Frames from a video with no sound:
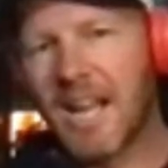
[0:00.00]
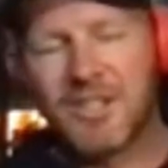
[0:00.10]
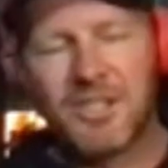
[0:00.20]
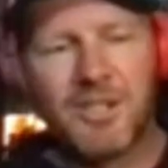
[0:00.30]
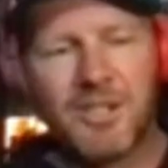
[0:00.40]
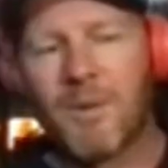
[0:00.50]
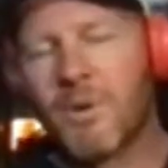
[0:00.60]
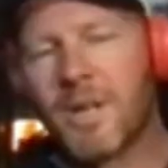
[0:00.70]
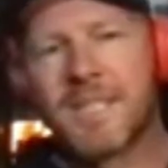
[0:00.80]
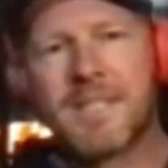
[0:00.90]
knew I
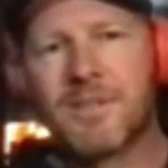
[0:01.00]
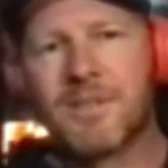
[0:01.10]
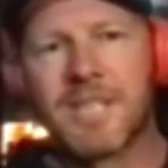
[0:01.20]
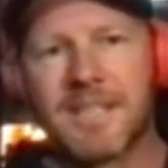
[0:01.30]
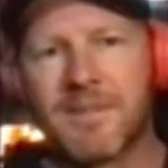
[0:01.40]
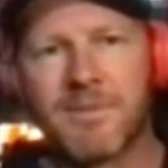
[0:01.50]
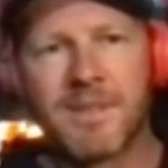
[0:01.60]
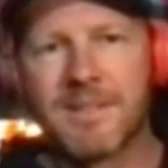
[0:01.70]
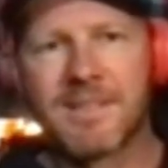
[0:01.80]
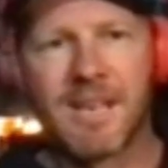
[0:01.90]
wanted to do something different.
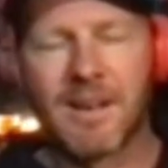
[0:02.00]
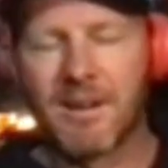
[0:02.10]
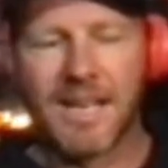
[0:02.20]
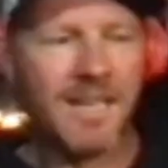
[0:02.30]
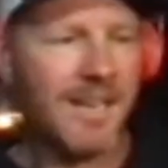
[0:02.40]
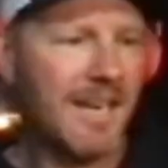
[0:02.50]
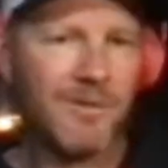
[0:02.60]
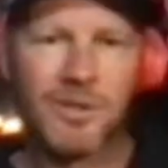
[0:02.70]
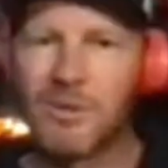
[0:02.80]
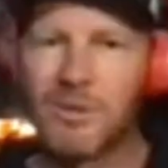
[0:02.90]
So I kind of left
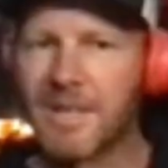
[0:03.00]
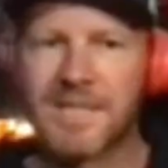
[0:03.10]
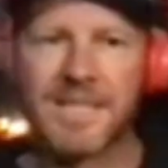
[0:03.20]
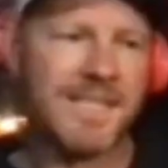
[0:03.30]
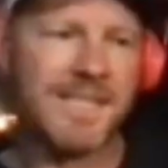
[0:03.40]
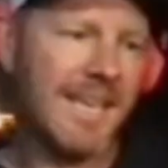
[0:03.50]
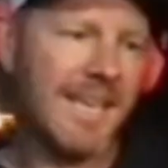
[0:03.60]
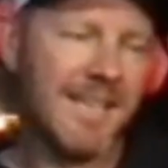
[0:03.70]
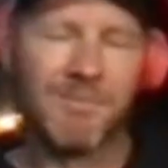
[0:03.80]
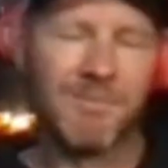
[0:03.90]
school when I was
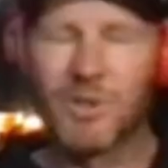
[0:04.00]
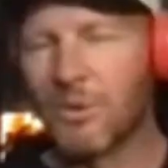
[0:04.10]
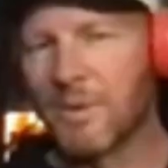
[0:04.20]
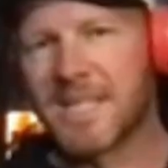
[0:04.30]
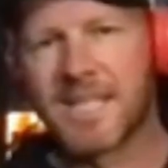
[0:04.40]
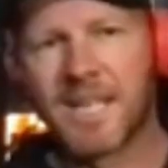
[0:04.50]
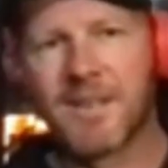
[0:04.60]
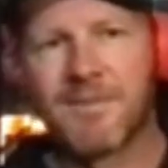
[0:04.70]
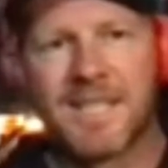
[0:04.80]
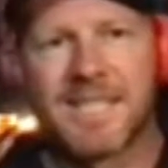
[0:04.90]
16, taught
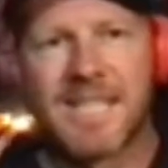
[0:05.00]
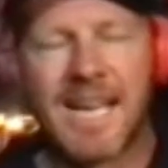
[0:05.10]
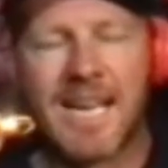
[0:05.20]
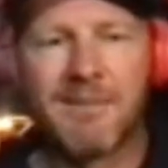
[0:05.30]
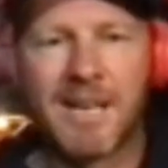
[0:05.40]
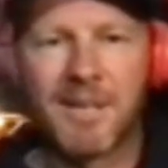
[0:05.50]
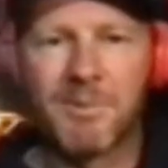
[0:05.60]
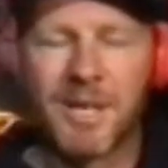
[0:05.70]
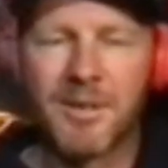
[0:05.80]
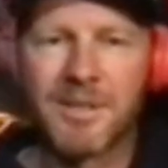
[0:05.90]
windsurfing, sailing around the
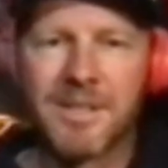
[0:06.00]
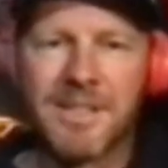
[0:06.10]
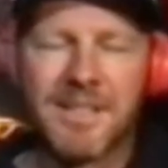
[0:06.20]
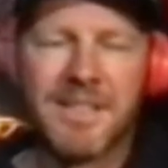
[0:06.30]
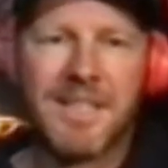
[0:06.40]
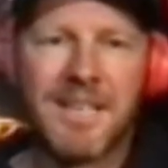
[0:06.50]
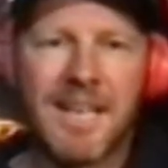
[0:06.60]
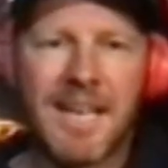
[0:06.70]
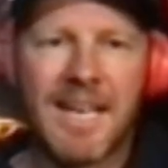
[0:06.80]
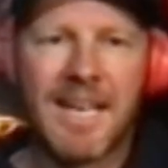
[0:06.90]
world.
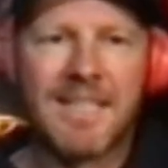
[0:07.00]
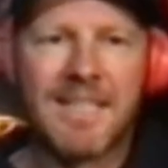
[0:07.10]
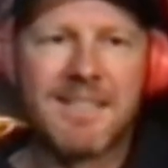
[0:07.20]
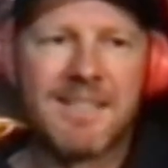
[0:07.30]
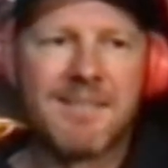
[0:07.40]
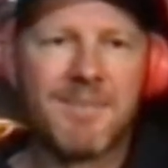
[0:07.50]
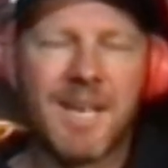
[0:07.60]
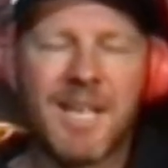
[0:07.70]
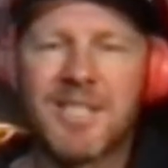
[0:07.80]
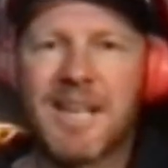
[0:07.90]
And I
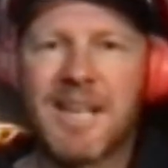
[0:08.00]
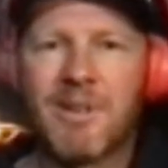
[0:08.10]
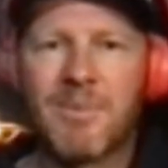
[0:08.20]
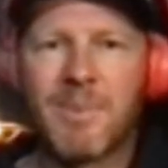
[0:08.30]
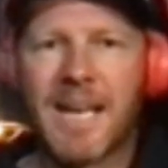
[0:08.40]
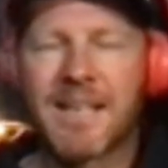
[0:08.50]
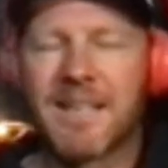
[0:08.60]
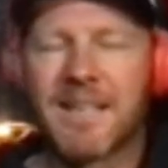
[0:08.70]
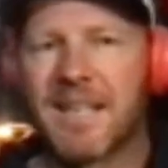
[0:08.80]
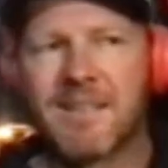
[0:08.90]
just never looked back. And
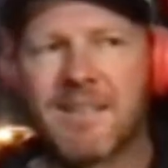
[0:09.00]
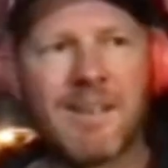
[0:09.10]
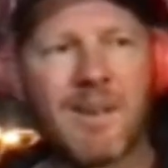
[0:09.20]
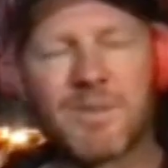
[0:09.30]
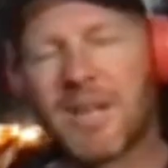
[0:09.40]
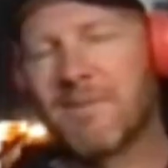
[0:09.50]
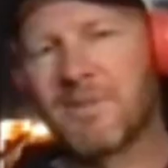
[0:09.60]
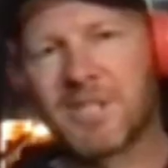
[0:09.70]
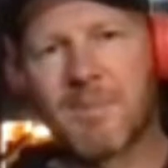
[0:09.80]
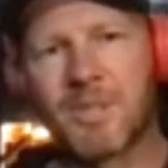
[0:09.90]
then I was going for
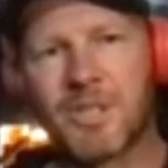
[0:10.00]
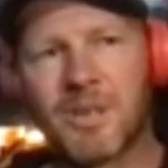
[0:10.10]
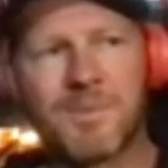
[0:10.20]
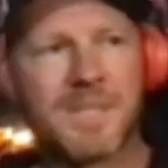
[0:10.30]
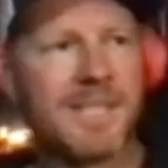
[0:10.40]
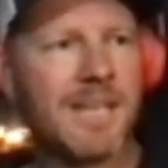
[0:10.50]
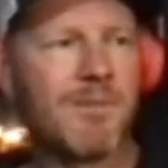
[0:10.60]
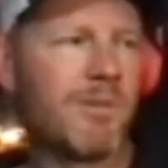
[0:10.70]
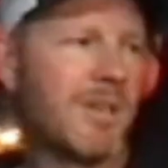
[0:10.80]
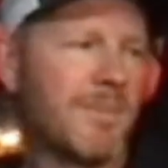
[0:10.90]
summer jobs. They said,
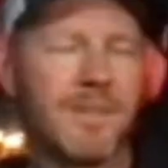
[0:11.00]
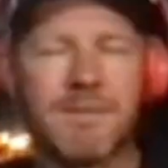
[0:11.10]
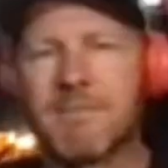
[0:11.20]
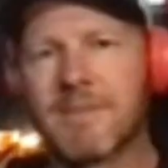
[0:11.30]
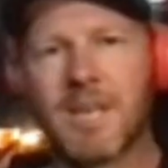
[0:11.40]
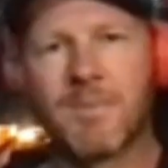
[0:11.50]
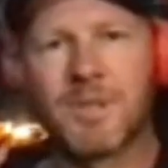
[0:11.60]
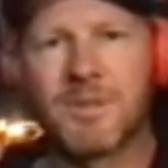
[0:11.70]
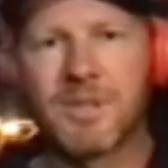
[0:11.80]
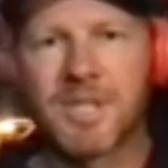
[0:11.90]
oh, come and
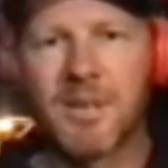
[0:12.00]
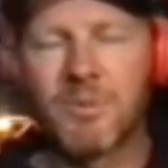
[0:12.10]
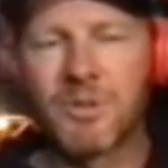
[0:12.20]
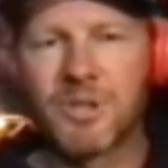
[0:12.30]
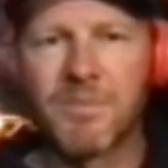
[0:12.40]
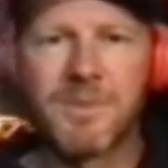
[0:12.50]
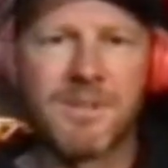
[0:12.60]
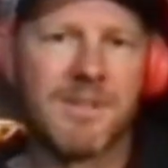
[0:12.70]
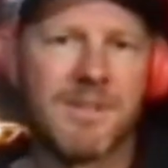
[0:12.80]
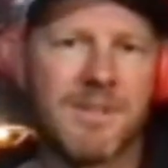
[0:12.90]
do a snowboard job.
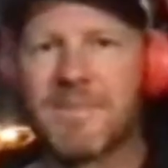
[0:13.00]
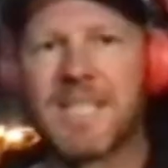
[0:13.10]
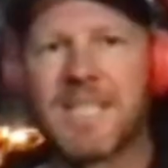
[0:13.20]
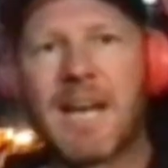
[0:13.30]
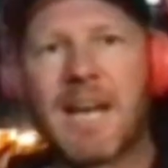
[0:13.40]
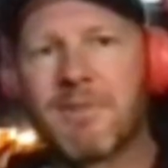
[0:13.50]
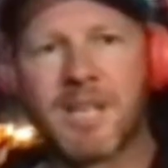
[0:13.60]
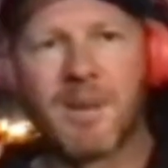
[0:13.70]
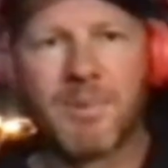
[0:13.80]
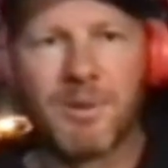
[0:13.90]
So I did that for a
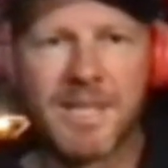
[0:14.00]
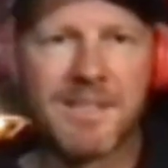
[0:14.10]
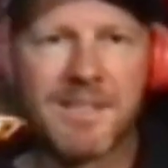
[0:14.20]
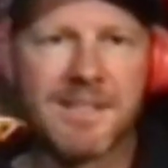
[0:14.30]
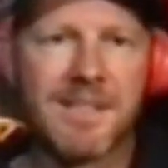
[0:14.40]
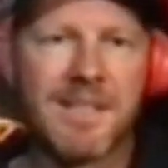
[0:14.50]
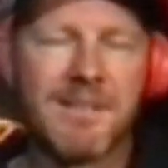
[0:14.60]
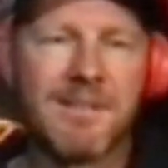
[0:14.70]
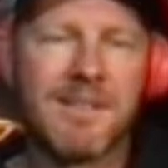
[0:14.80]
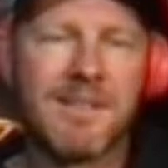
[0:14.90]
couple of winters, and